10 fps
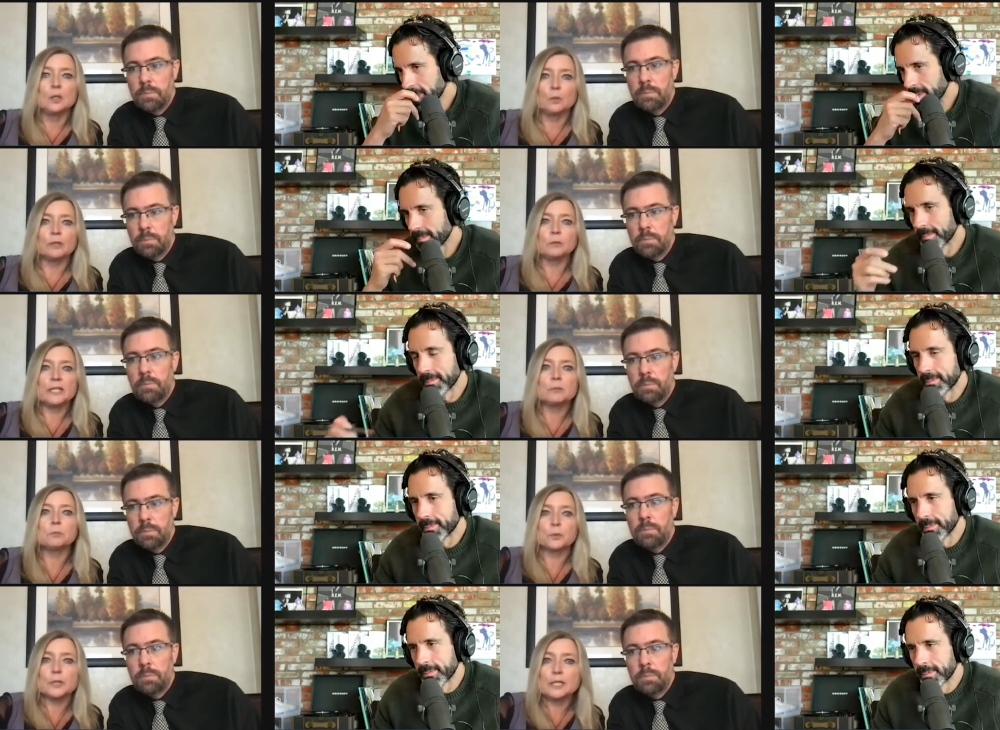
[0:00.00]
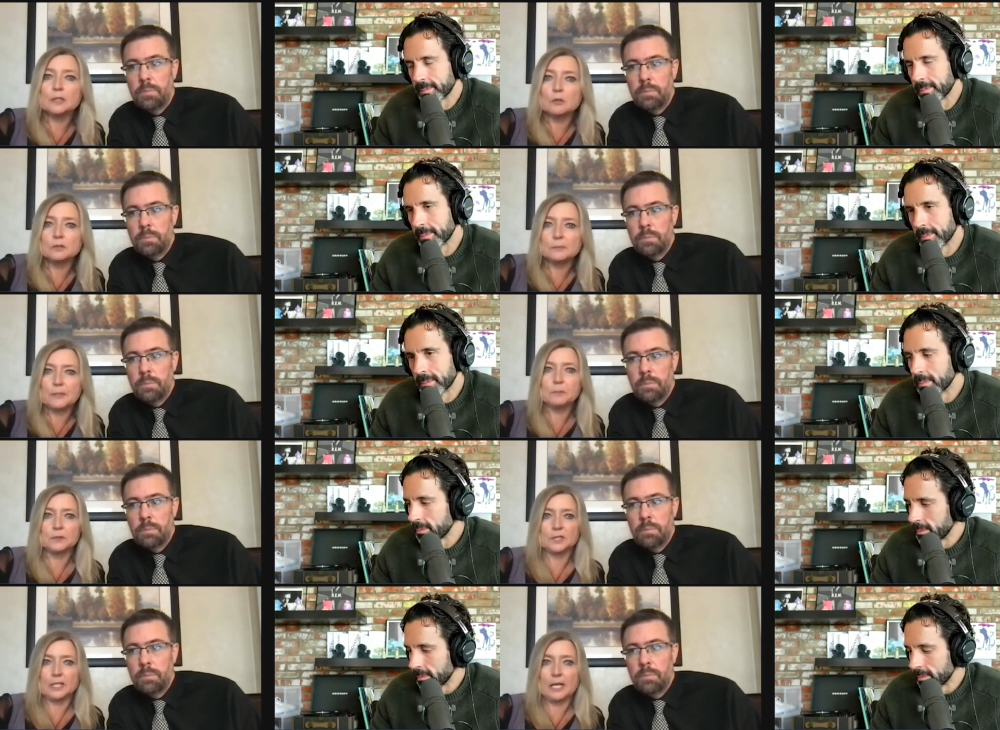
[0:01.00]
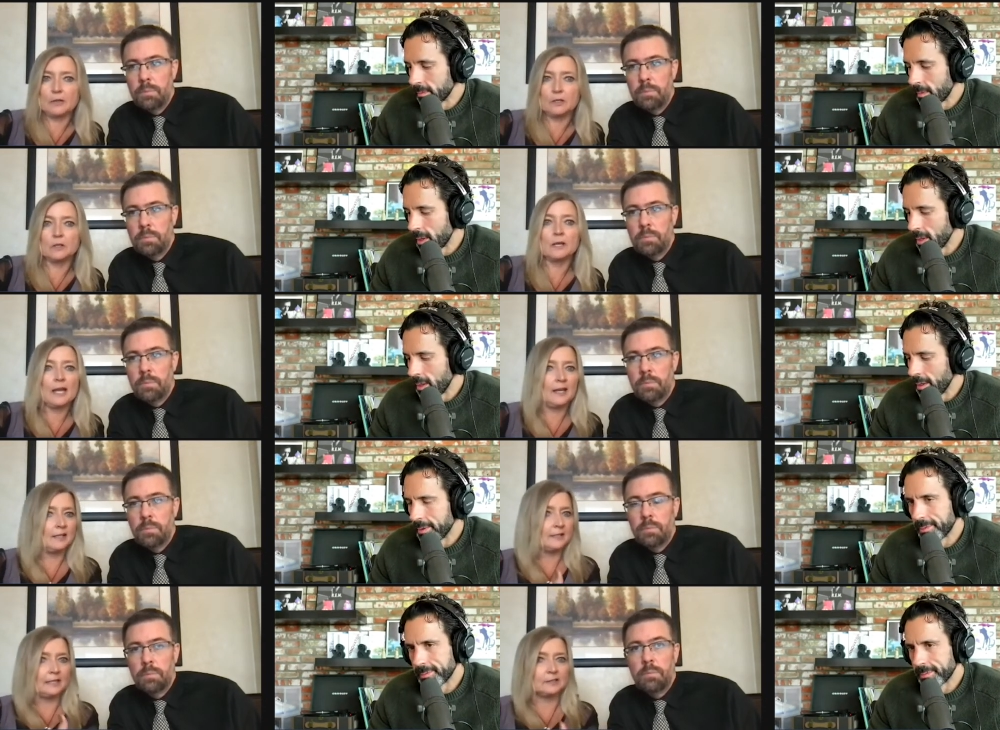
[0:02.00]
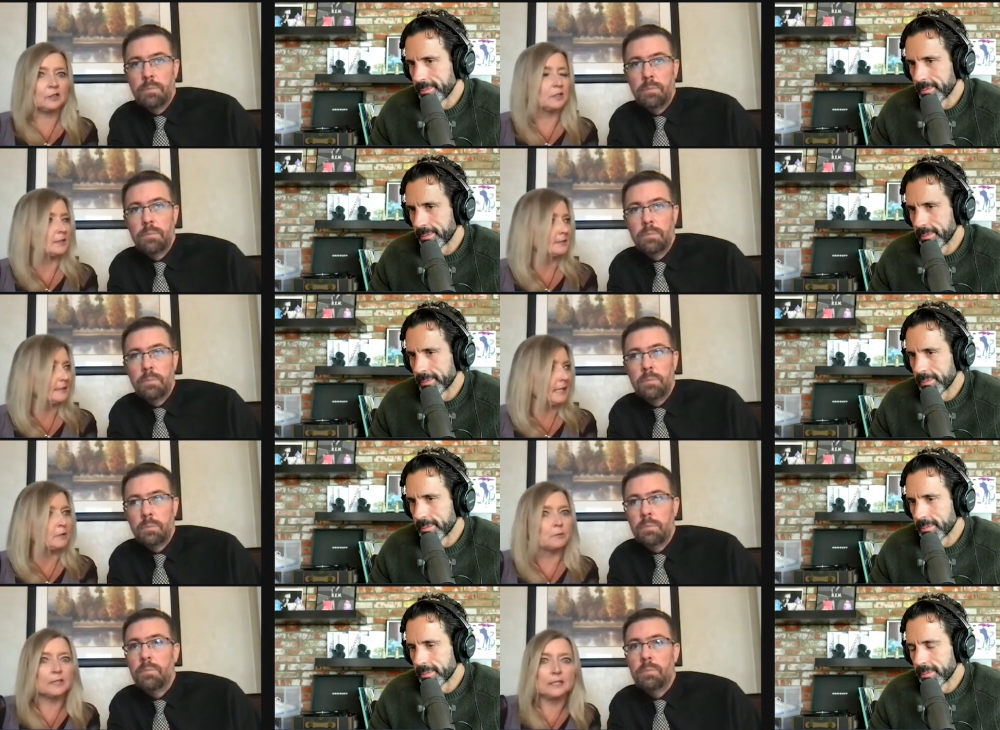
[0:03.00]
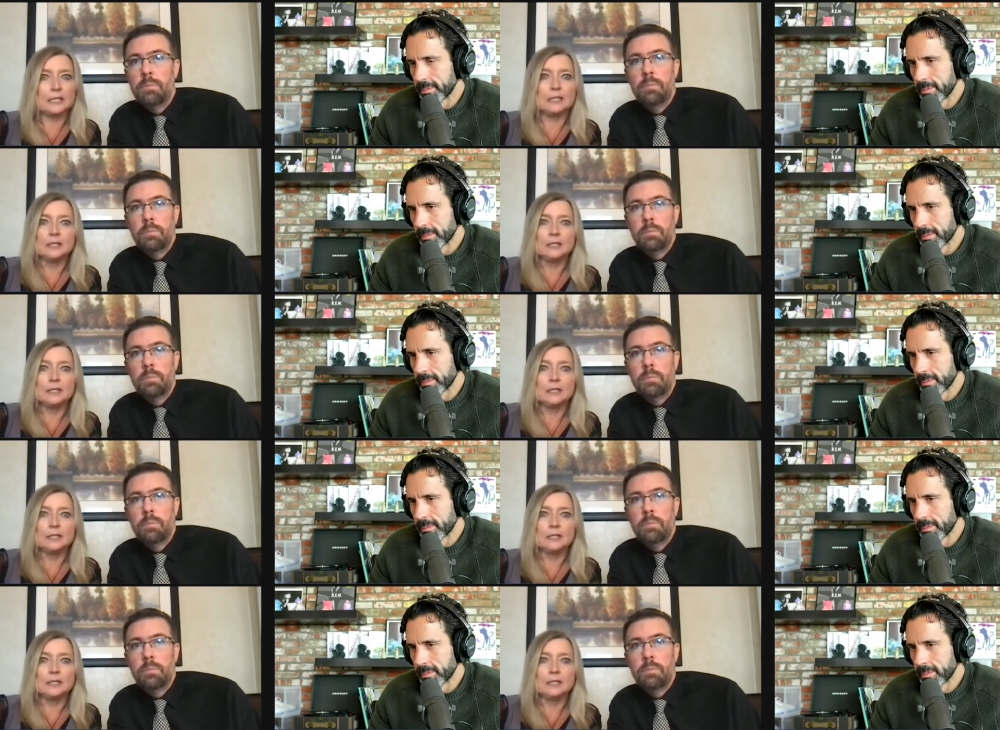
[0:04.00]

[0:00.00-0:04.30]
Speaker 1: where we can bring those people together and as kurtis said really